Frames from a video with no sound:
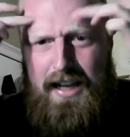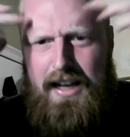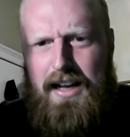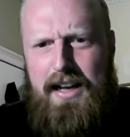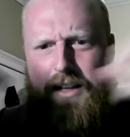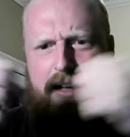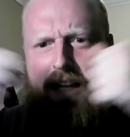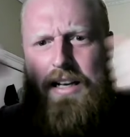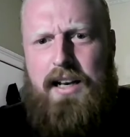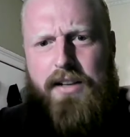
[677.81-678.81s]

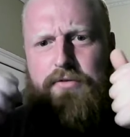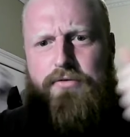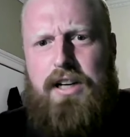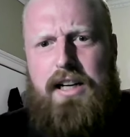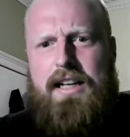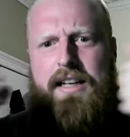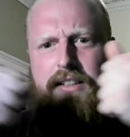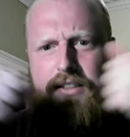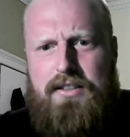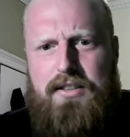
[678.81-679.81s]
and like really